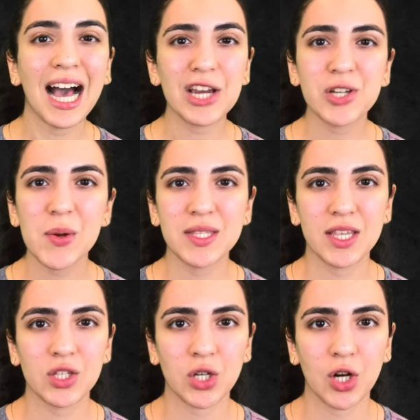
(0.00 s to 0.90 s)
"I chose
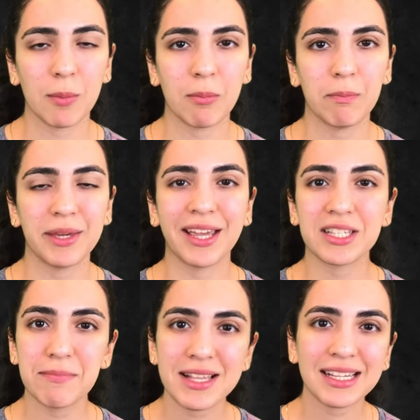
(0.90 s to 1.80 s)
this term
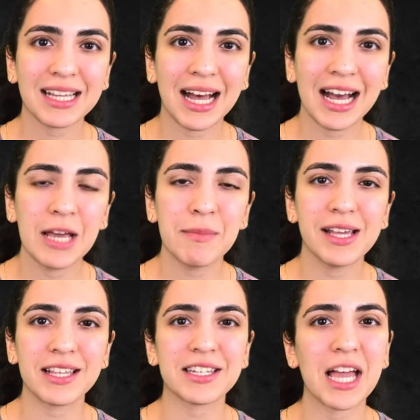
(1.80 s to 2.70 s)
because mesenchyme
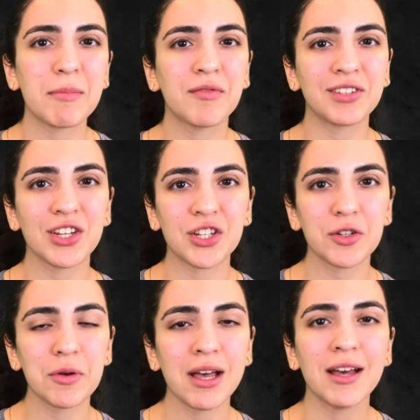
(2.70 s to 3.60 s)
is a type of
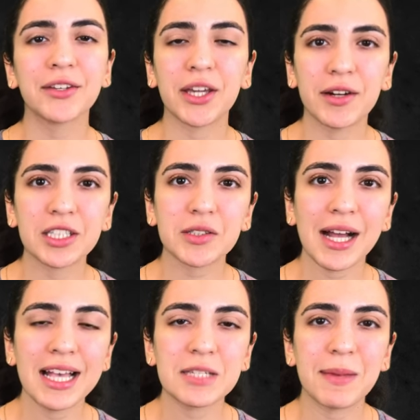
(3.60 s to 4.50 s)
tissue
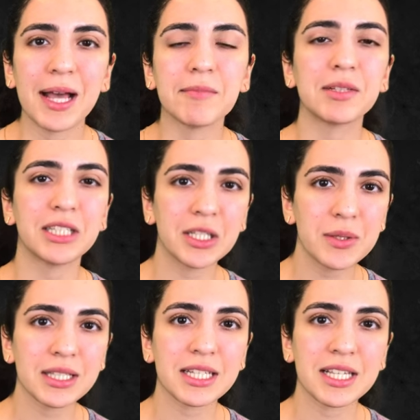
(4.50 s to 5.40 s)
characterized by
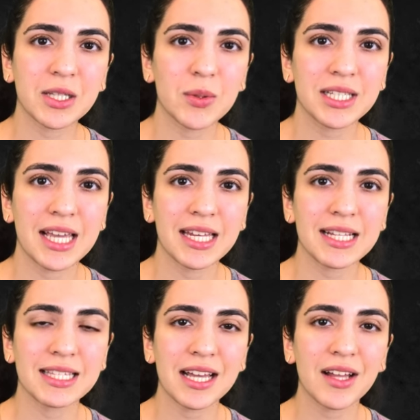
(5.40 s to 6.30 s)
loosely
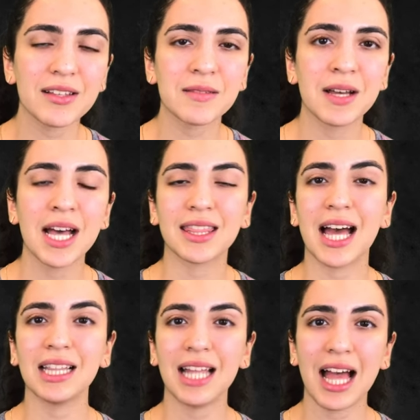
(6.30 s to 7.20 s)
associated cells
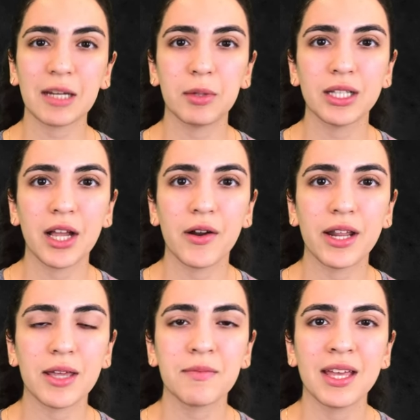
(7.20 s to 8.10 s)
that lack
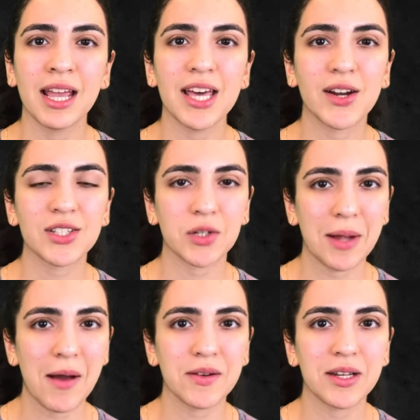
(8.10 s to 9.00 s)
polarity and are
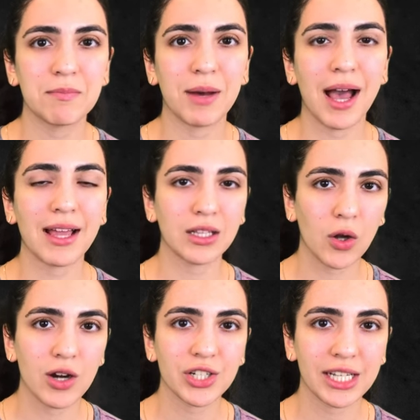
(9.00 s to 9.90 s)
surrounded by a
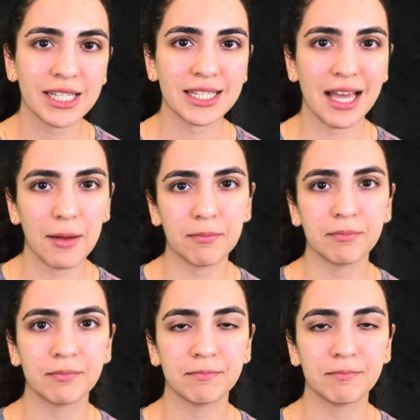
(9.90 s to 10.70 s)
large E C M.